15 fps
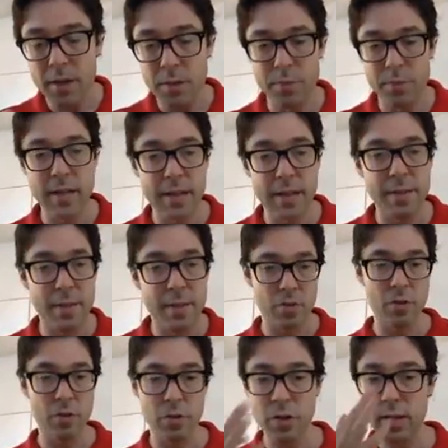present those
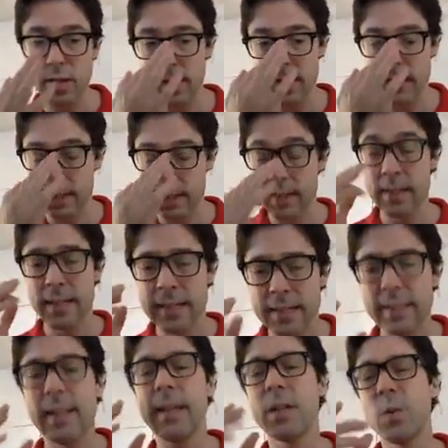two slides. The
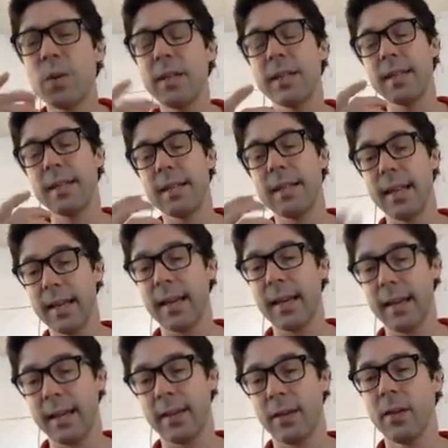next one is the
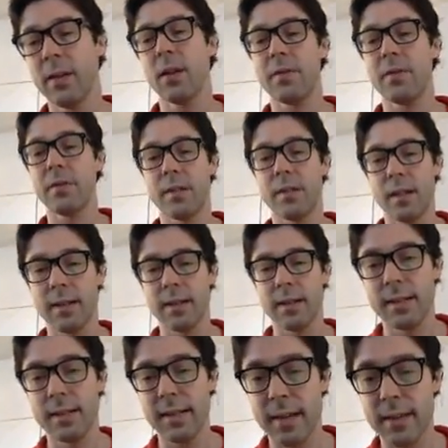linking of the slides
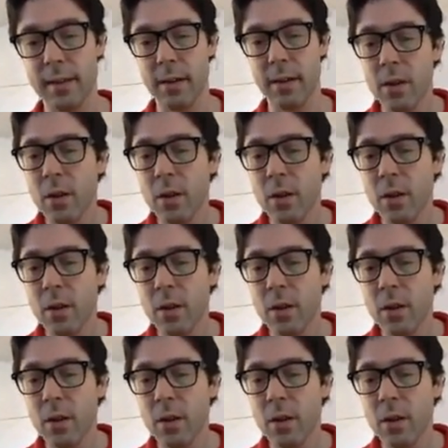together.